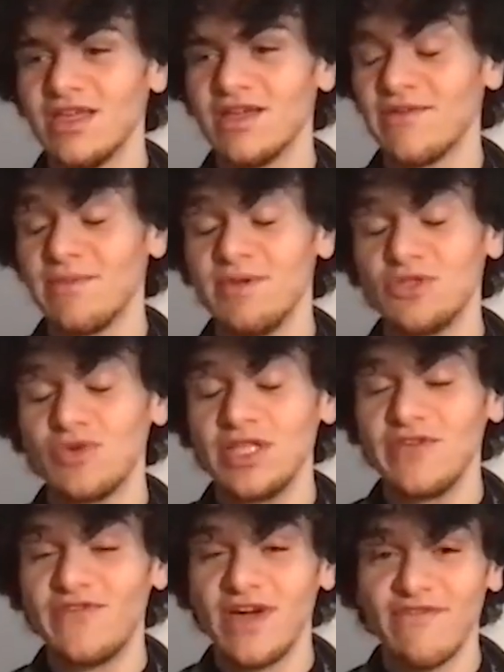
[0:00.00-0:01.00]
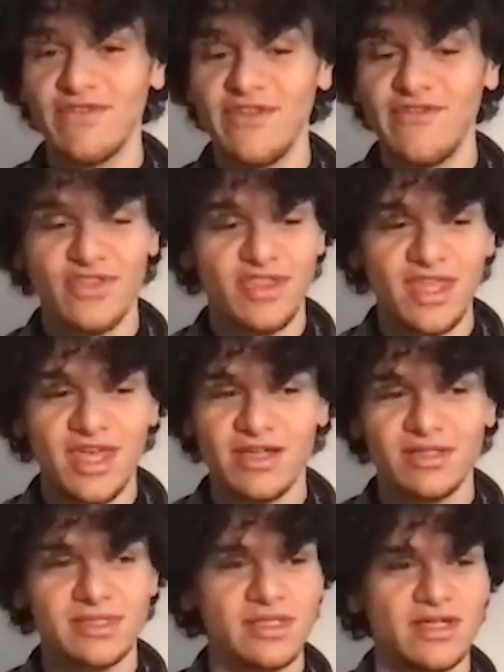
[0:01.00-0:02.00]
25 different
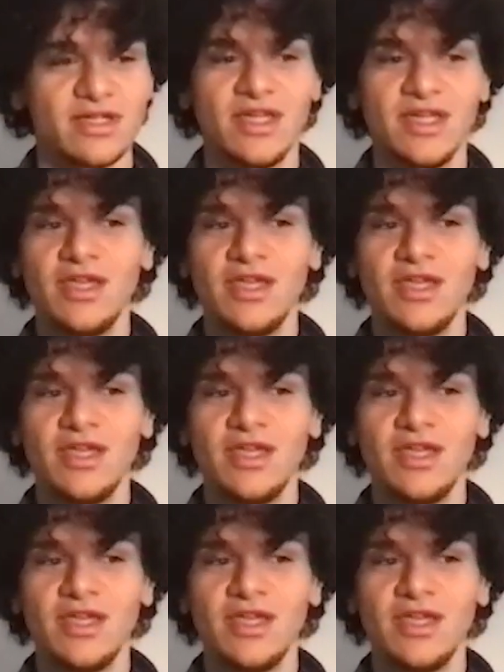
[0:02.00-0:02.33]
things, like